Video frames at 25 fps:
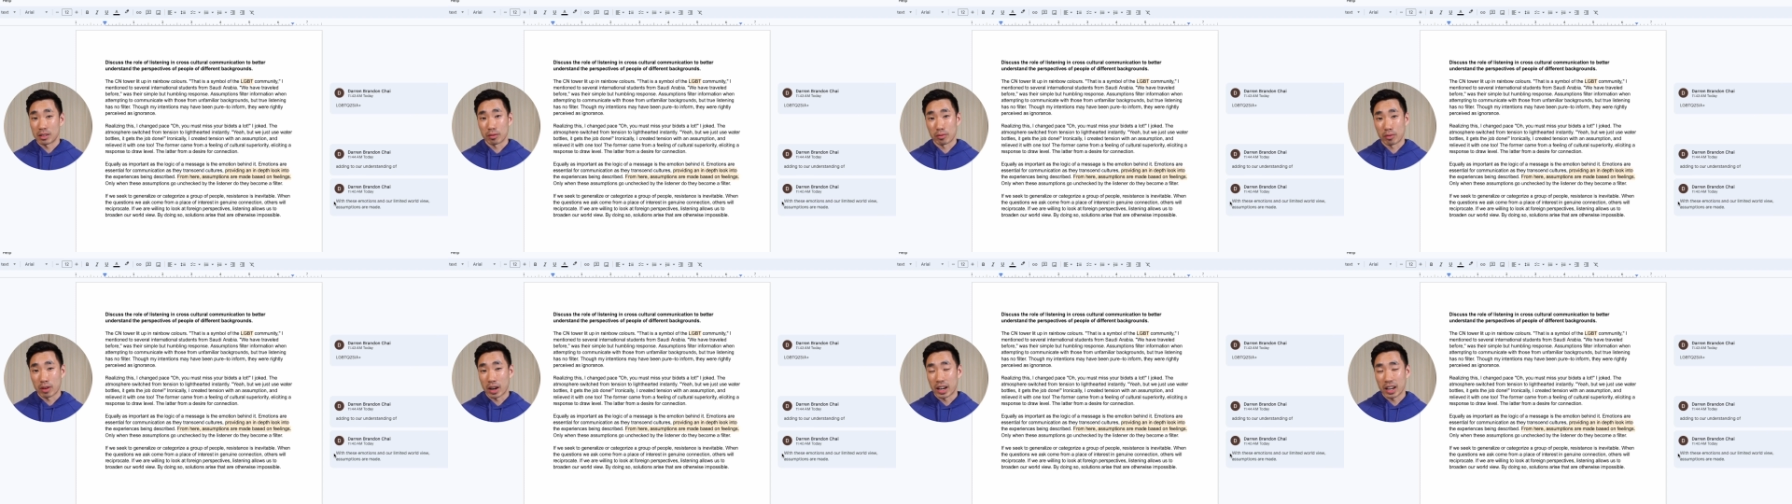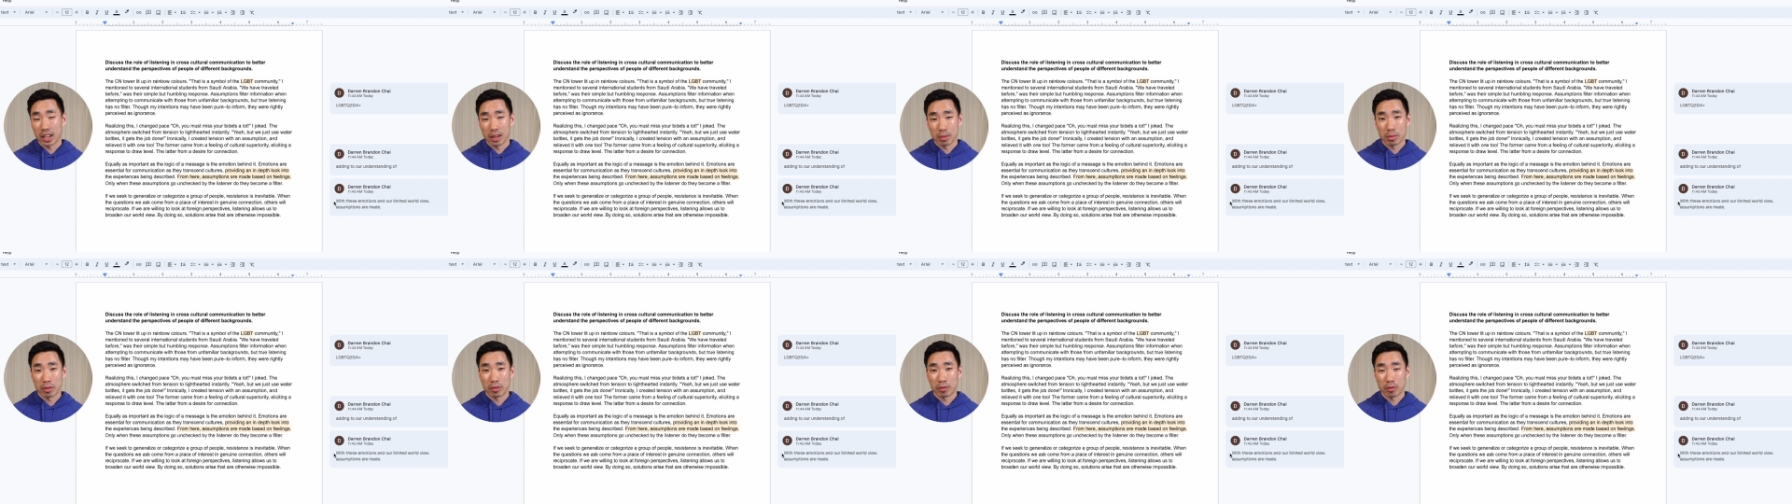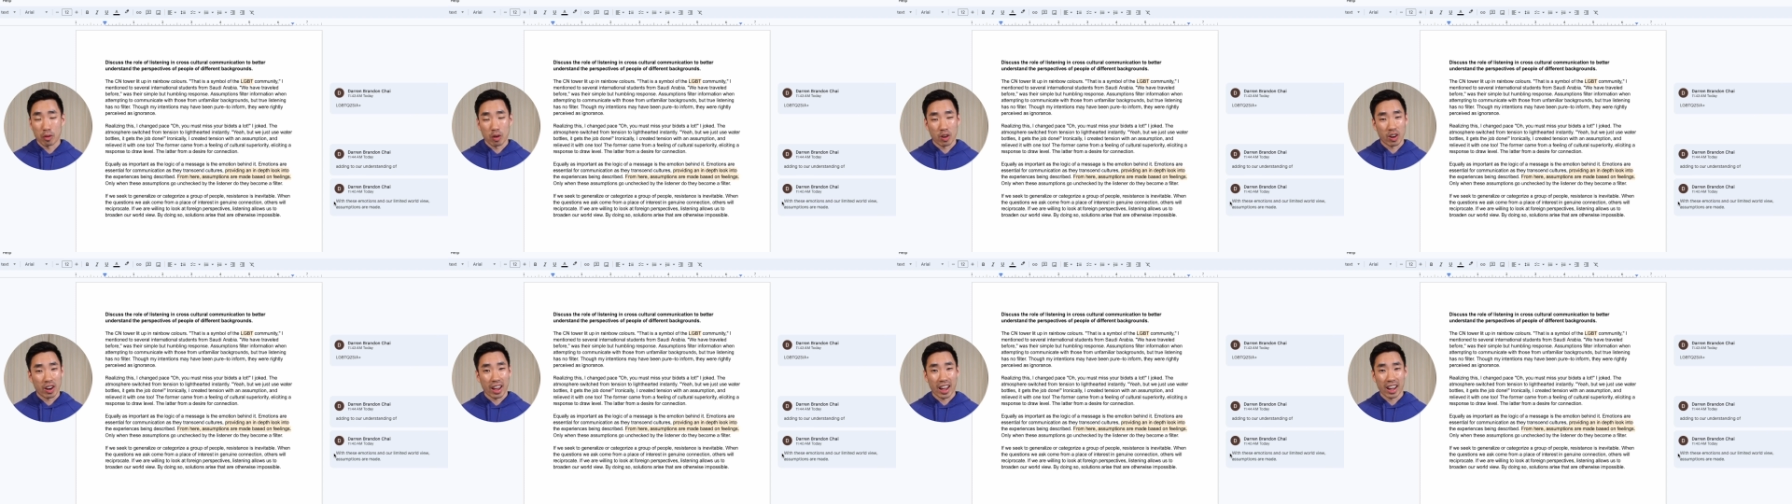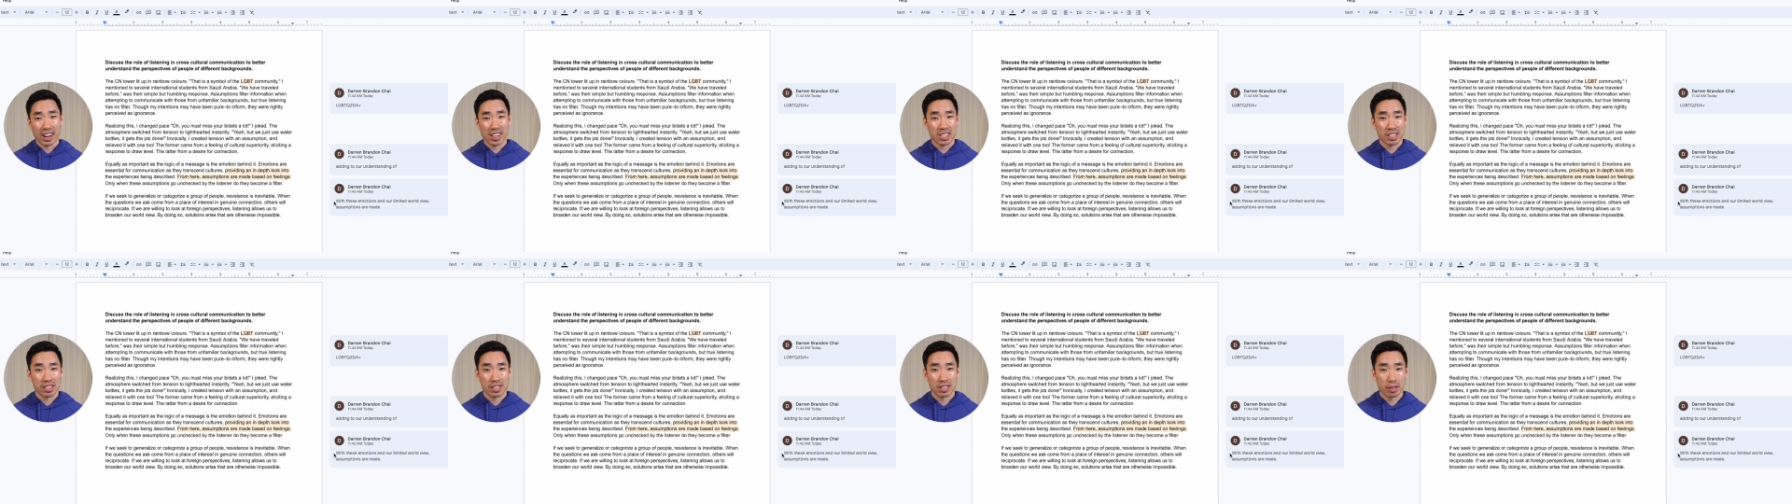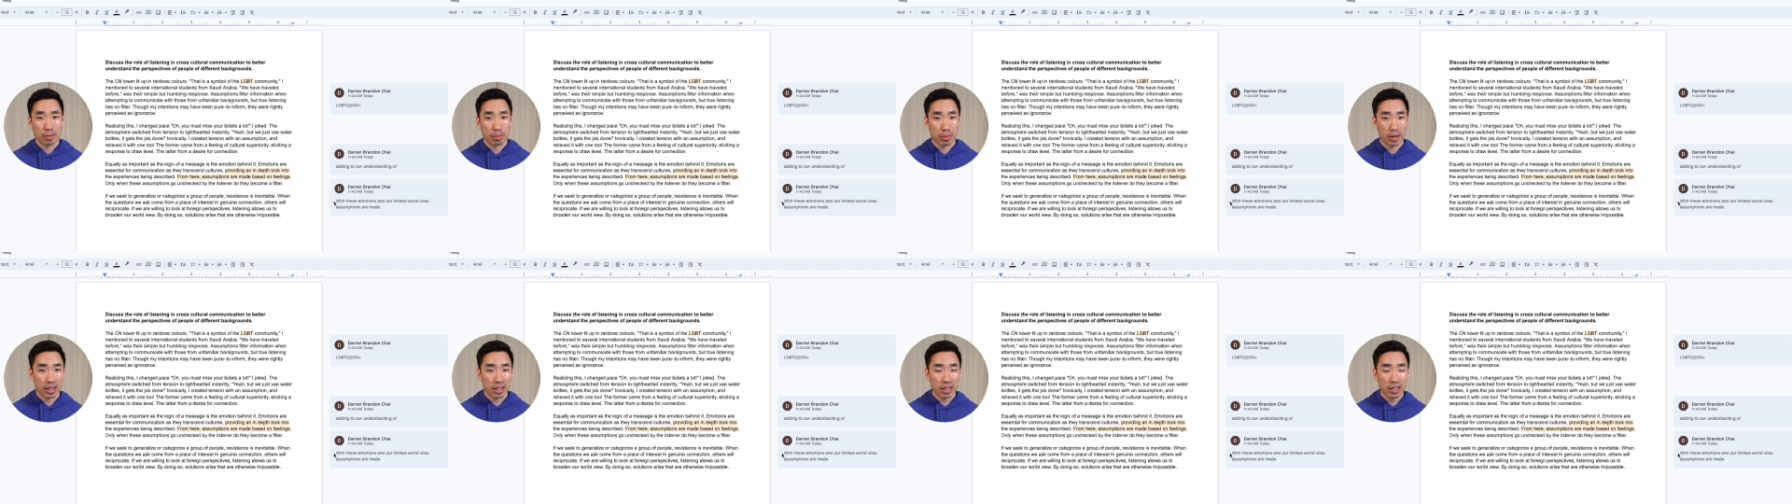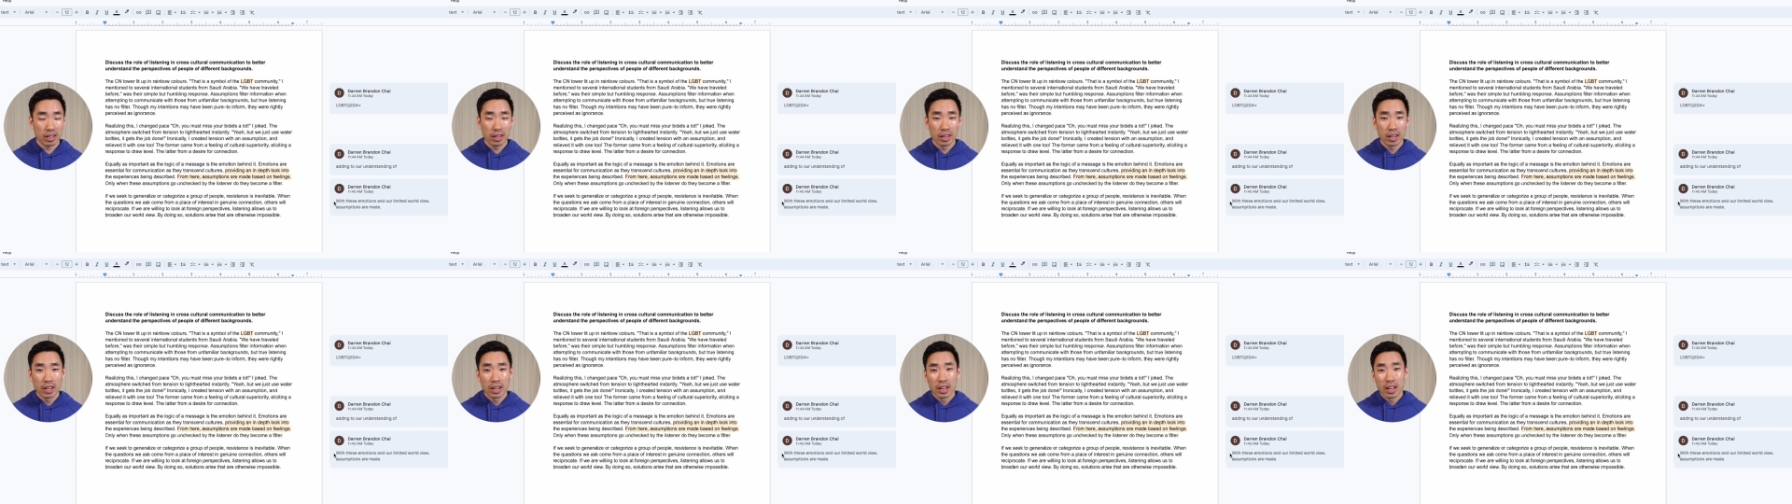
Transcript: of writing before I actually submitted.